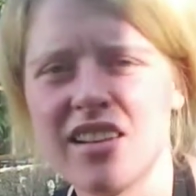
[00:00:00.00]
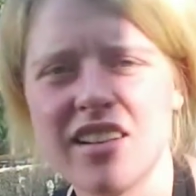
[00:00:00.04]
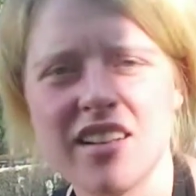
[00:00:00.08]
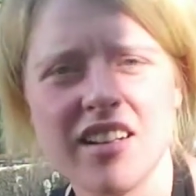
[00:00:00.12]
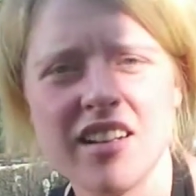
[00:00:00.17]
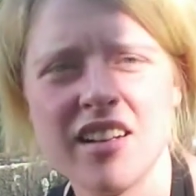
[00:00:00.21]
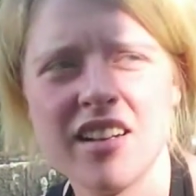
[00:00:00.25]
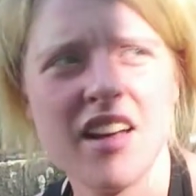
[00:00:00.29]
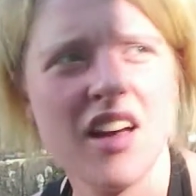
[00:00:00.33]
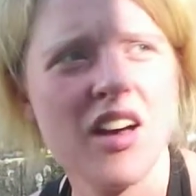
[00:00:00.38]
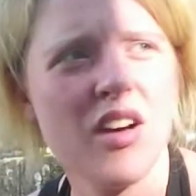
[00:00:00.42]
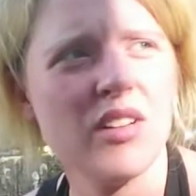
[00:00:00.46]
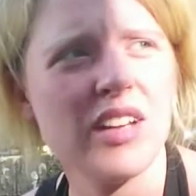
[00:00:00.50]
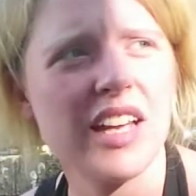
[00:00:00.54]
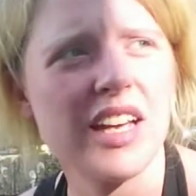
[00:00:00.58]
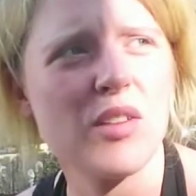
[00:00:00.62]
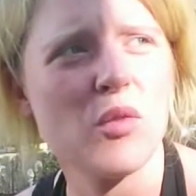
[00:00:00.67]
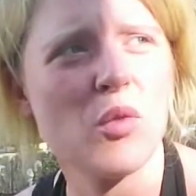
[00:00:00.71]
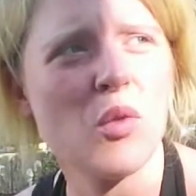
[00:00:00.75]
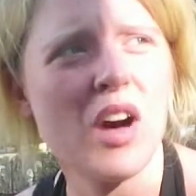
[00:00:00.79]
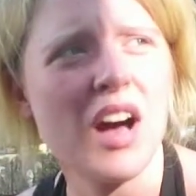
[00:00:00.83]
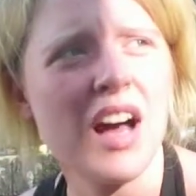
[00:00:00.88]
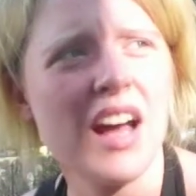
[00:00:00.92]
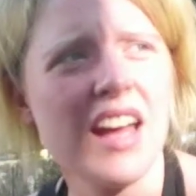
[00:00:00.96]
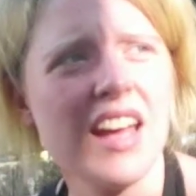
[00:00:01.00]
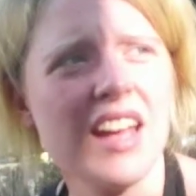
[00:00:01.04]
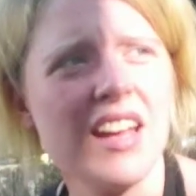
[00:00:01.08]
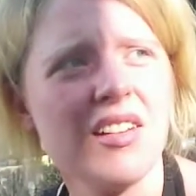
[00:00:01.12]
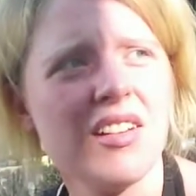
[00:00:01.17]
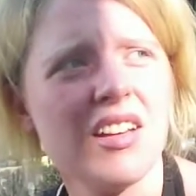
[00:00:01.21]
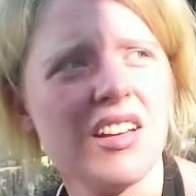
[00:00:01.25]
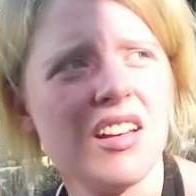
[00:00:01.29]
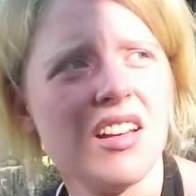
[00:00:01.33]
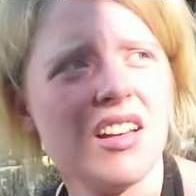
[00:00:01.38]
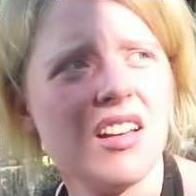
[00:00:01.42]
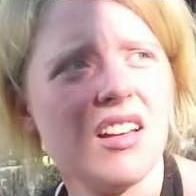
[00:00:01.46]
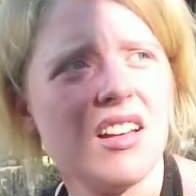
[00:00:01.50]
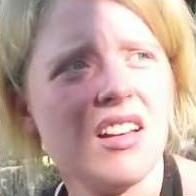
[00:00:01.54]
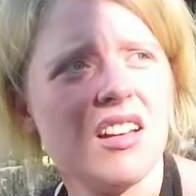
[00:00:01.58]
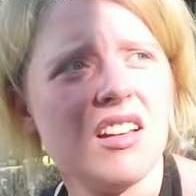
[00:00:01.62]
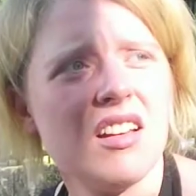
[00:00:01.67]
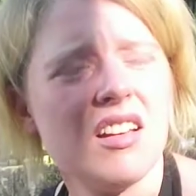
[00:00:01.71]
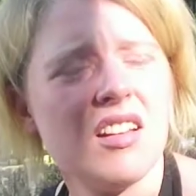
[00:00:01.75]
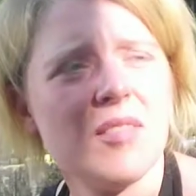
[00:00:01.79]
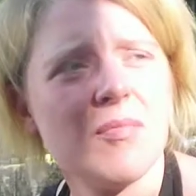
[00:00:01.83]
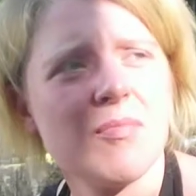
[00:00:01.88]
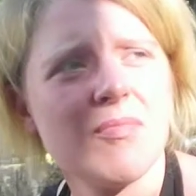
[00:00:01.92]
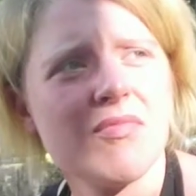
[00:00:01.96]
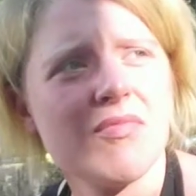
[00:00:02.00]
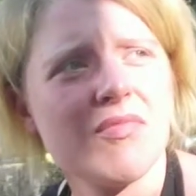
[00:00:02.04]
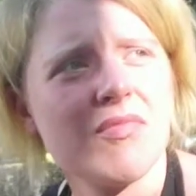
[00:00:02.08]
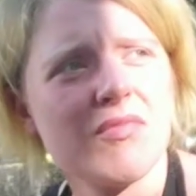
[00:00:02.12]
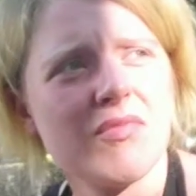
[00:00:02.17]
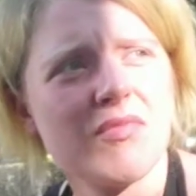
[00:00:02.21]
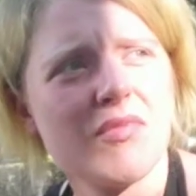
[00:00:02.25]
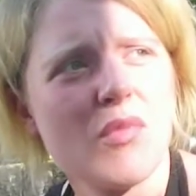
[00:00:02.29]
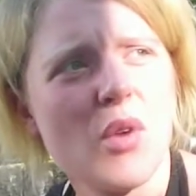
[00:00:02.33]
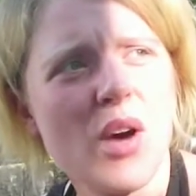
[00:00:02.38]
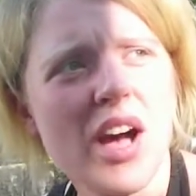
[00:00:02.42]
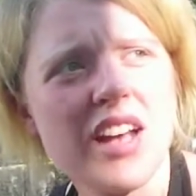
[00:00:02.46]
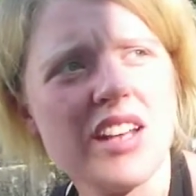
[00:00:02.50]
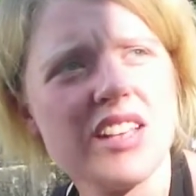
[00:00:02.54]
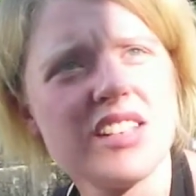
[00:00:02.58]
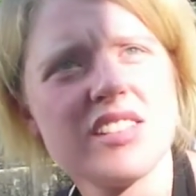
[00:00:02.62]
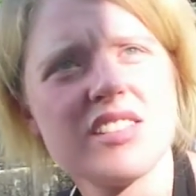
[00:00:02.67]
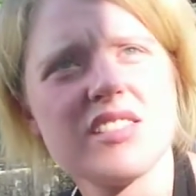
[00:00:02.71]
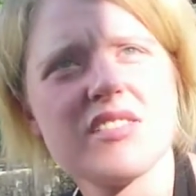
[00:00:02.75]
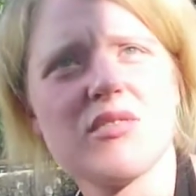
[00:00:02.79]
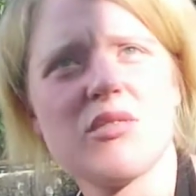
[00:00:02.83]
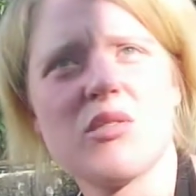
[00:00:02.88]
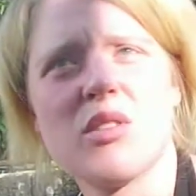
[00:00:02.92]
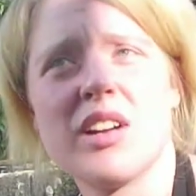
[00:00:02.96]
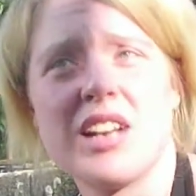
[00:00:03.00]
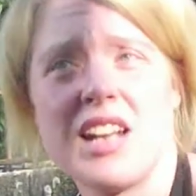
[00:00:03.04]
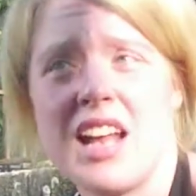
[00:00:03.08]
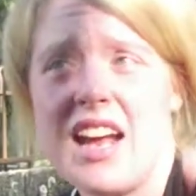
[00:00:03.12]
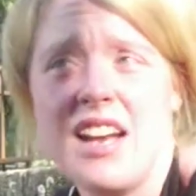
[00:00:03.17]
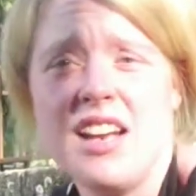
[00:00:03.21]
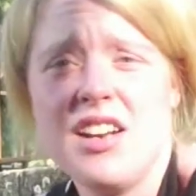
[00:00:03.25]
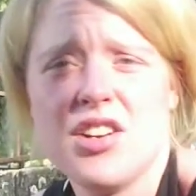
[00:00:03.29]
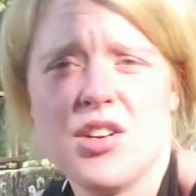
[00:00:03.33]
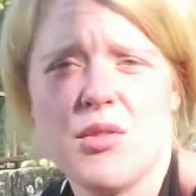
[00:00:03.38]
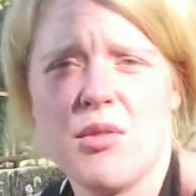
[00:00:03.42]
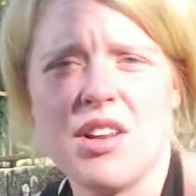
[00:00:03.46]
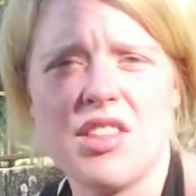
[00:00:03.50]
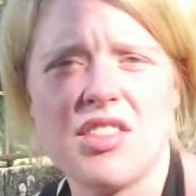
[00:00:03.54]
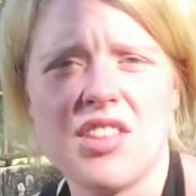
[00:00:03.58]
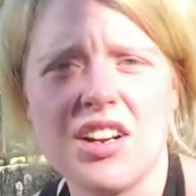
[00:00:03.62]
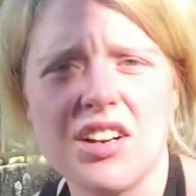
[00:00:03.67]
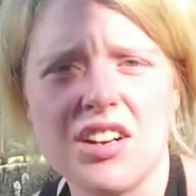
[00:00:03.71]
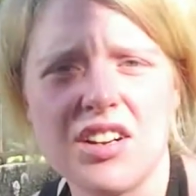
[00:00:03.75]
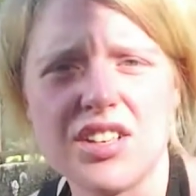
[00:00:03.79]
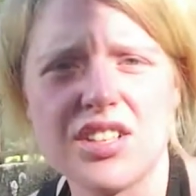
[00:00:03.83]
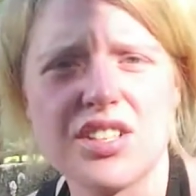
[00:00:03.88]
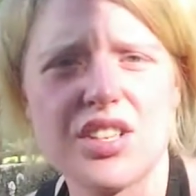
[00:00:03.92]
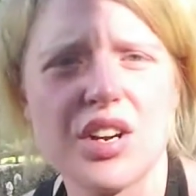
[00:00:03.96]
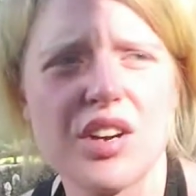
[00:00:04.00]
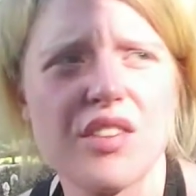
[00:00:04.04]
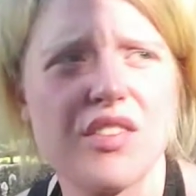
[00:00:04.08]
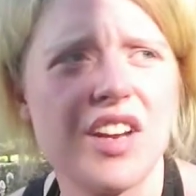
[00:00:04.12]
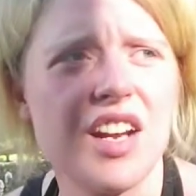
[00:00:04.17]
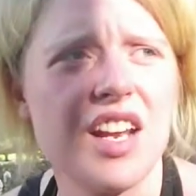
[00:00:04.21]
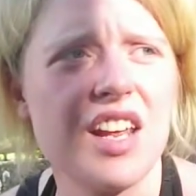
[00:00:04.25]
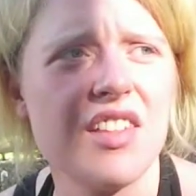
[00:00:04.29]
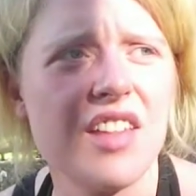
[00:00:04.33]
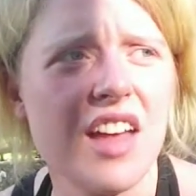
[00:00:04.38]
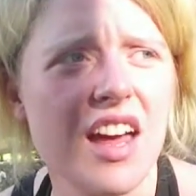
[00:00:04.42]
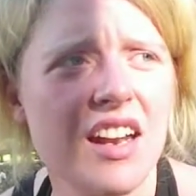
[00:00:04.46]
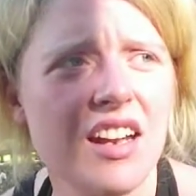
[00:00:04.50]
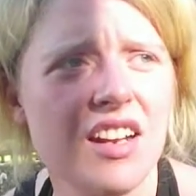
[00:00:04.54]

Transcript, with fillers: you know, like, why I didn't do anything to deserve any of that.